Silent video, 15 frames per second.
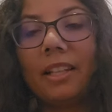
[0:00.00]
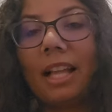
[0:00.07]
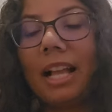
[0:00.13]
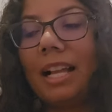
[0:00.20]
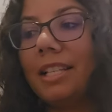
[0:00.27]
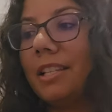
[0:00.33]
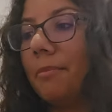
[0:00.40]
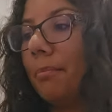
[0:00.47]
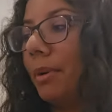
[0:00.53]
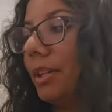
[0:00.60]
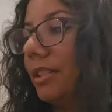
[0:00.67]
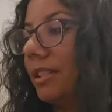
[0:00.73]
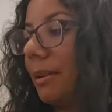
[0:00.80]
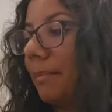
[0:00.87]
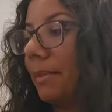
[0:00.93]
I had to
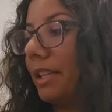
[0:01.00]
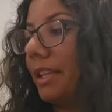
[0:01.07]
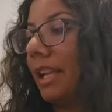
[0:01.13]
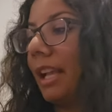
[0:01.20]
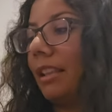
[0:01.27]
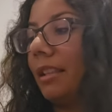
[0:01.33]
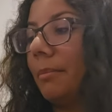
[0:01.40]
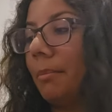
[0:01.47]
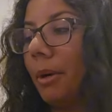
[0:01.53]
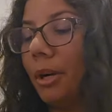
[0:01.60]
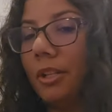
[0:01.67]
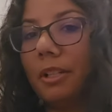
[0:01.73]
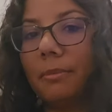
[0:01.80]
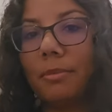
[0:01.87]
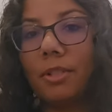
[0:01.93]
put something at the
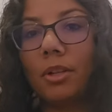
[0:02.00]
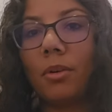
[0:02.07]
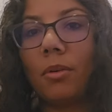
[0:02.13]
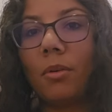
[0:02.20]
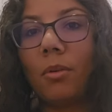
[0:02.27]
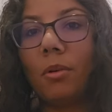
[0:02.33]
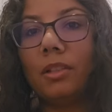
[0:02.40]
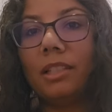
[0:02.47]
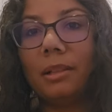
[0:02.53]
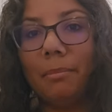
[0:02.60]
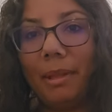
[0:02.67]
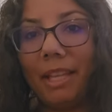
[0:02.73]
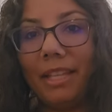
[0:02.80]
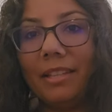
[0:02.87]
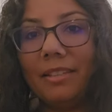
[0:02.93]
bottom to hold the
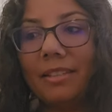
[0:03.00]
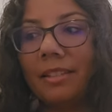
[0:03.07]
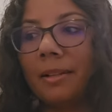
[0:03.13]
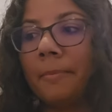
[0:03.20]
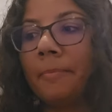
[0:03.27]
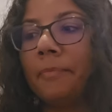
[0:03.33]
base.